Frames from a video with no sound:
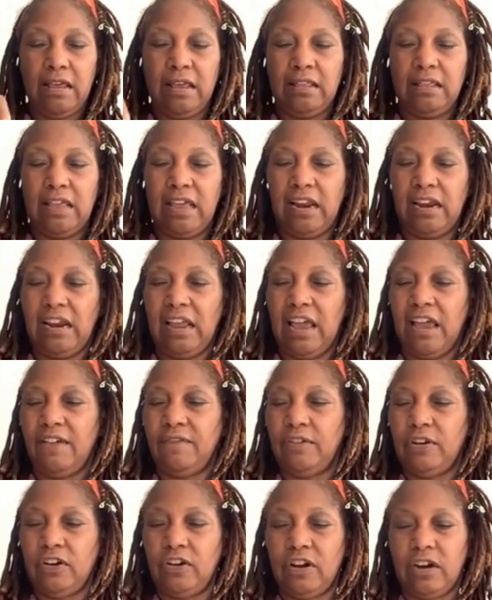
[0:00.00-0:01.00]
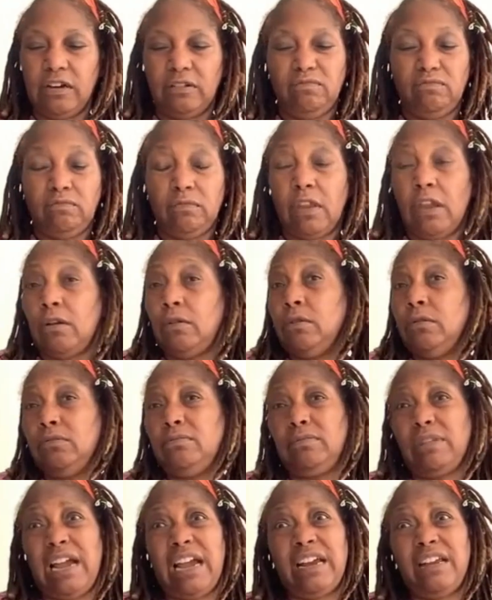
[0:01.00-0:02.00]
that lavender, ooh,
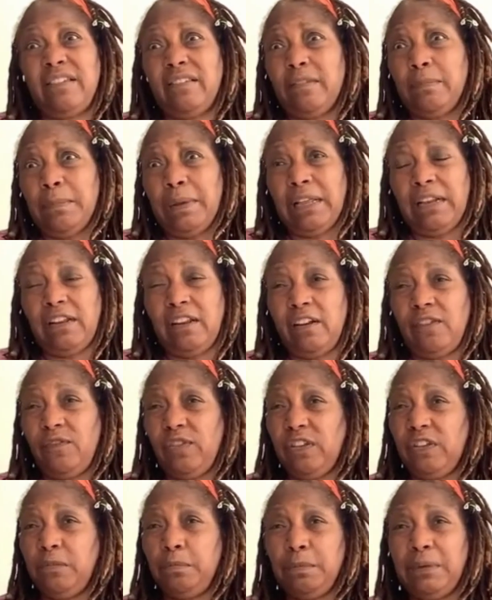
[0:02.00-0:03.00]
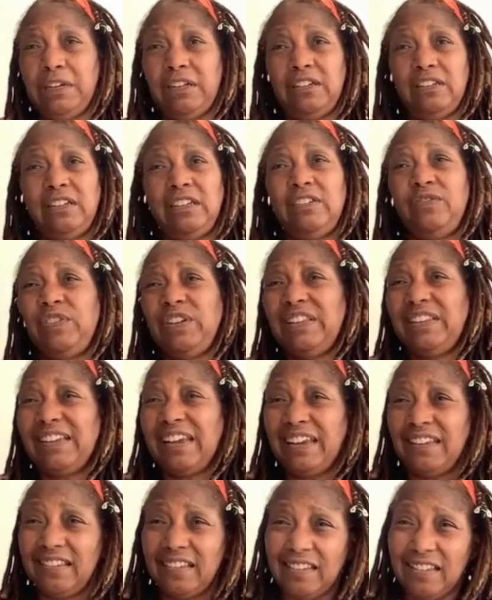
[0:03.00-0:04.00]
I can smell it. If it
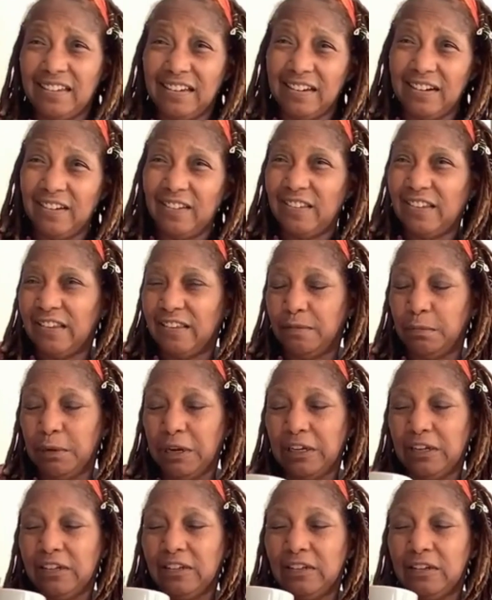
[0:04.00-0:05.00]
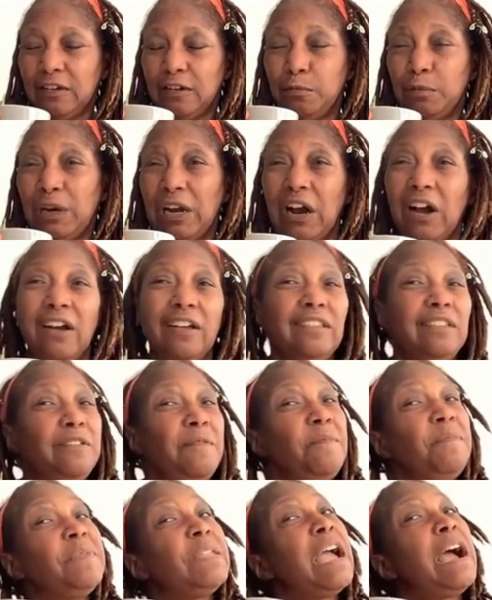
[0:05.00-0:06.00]
tastes as good as it smells, it's gonna be awesome.
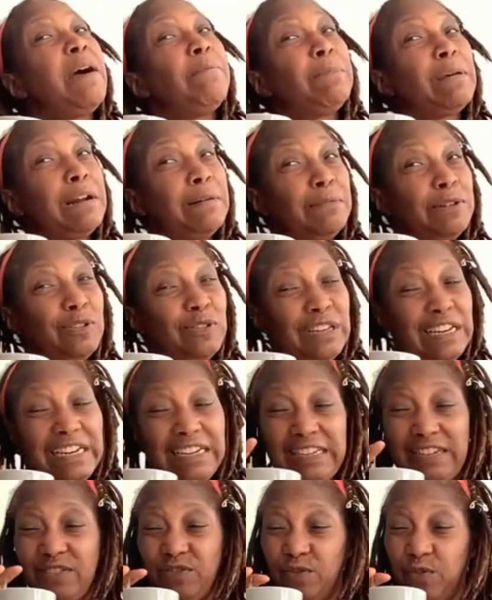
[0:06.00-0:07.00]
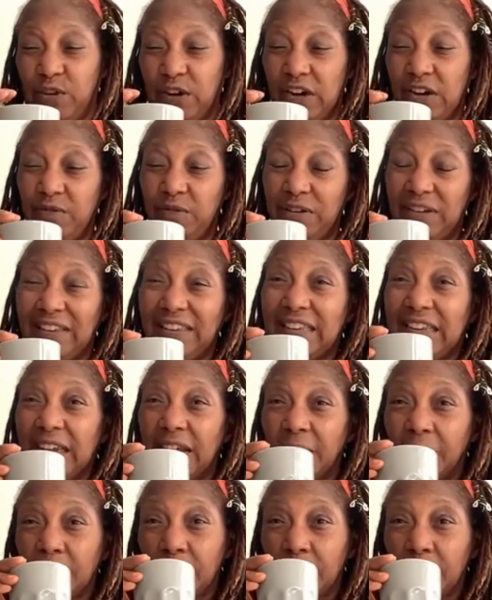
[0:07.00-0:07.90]
But I'm gonna taste it for you, we'll see.